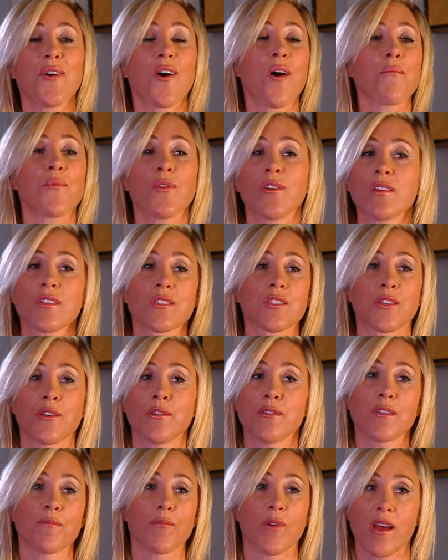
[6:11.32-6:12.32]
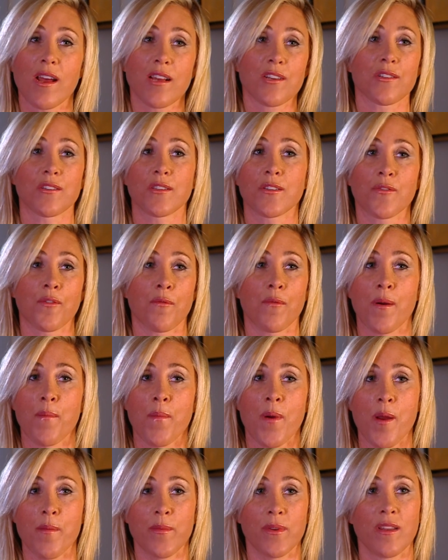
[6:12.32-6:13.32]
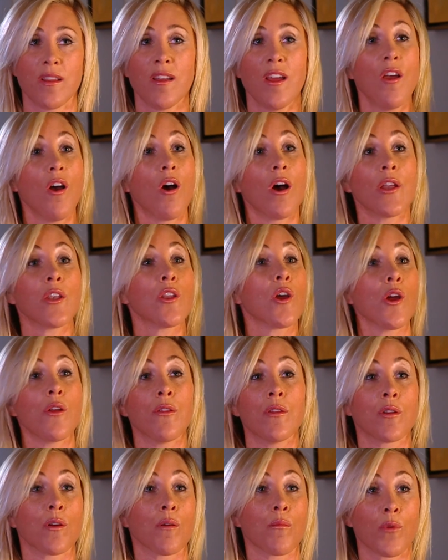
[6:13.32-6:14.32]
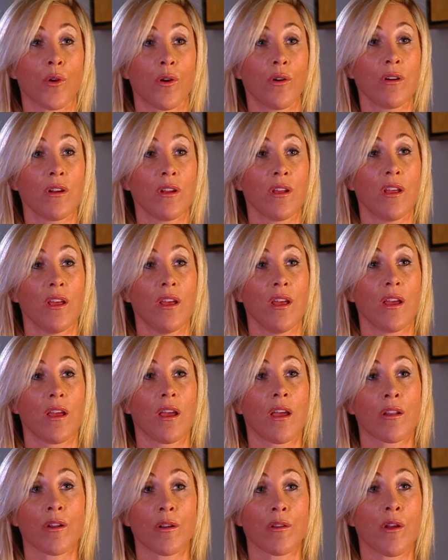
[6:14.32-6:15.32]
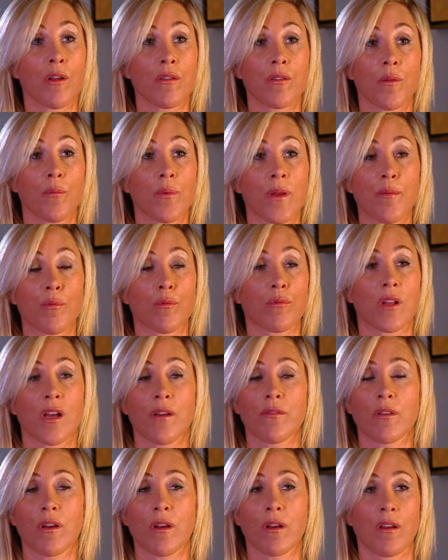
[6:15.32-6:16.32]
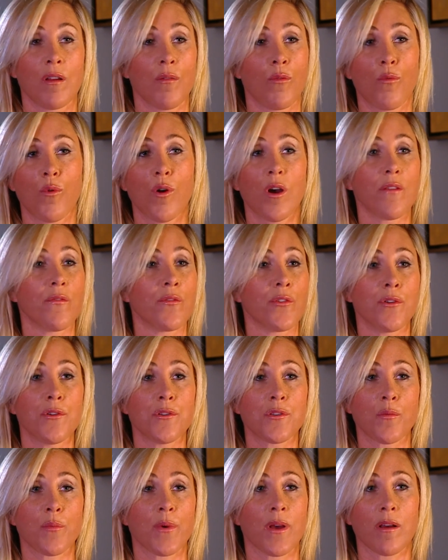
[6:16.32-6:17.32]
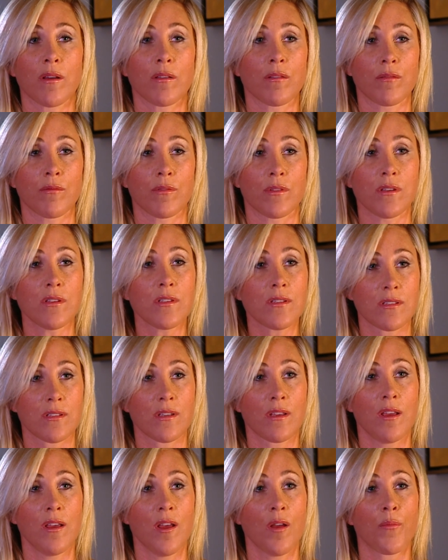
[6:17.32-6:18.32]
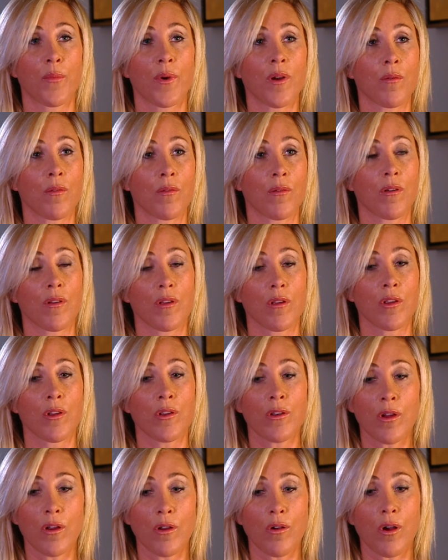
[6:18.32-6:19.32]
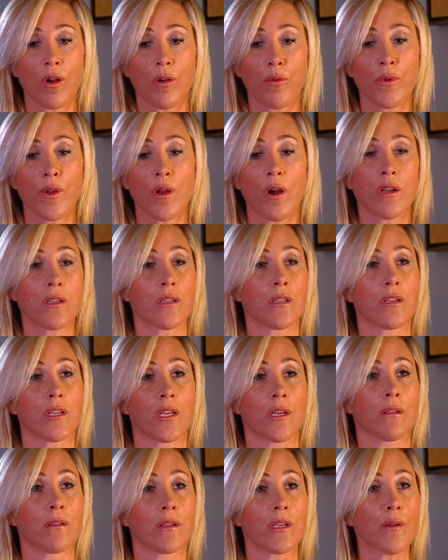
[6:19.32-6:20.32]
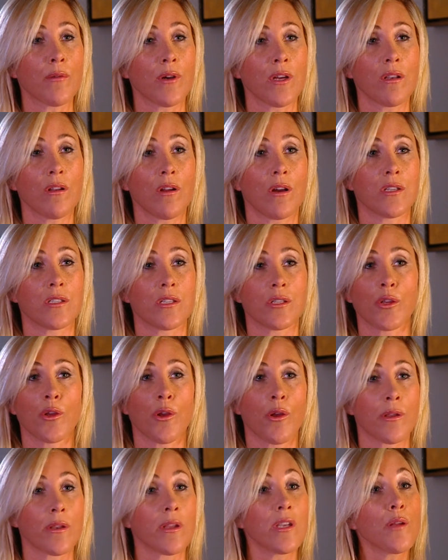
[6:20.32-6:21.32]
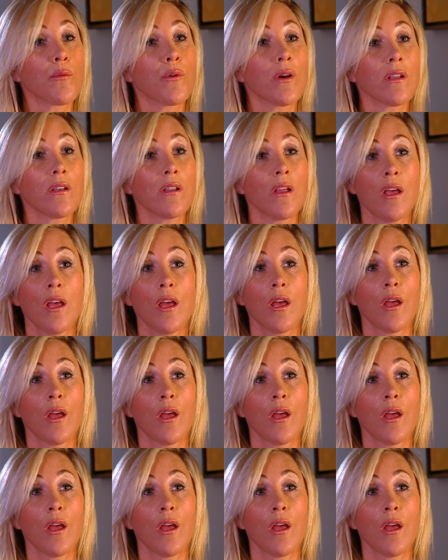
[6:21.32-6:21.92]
I'm not excusing my actions for one moment. I know that I'm wrong, and I know that people have wide views about this. But, you know, I didn't kill anyone. I didn't hurt anyone.